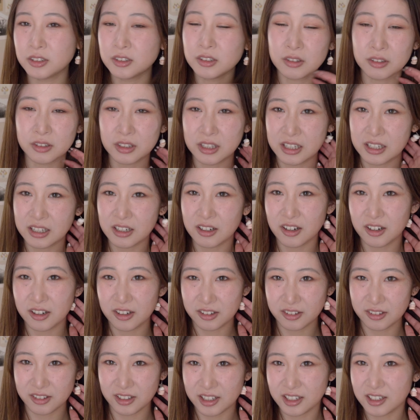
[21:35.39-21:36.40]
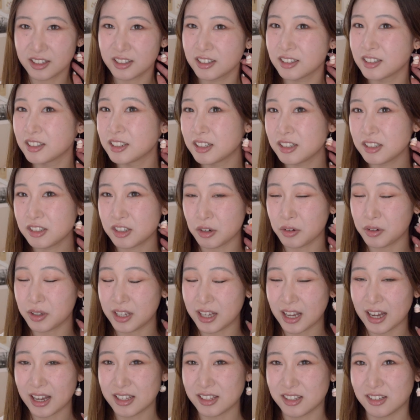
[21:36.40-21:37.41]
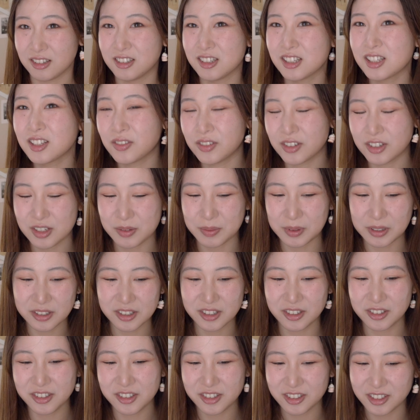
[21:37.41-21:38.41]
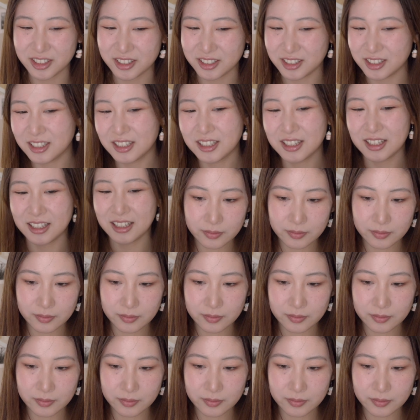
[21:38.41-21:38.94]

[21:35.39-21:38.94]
so they are like choking hazards for small children.